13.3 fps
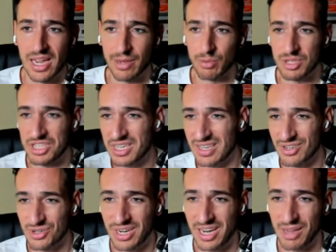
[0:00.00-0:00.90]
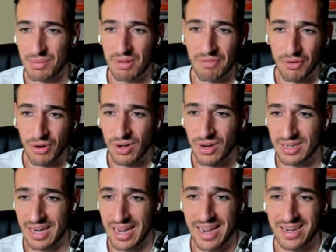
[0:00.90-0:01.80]
It was 600k
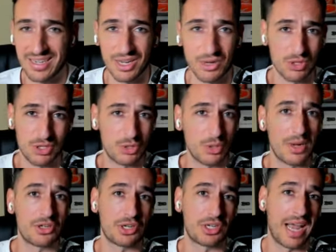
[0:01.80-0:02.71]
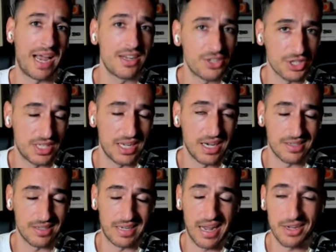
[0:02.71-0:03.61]
before, and it was 200k just the
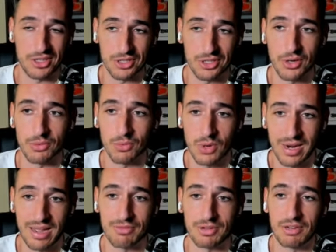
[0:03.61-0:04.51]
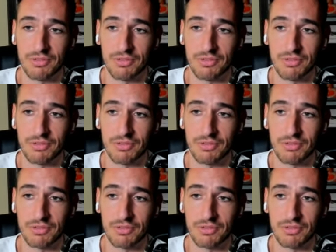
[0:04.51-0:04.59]
other day. So whatever.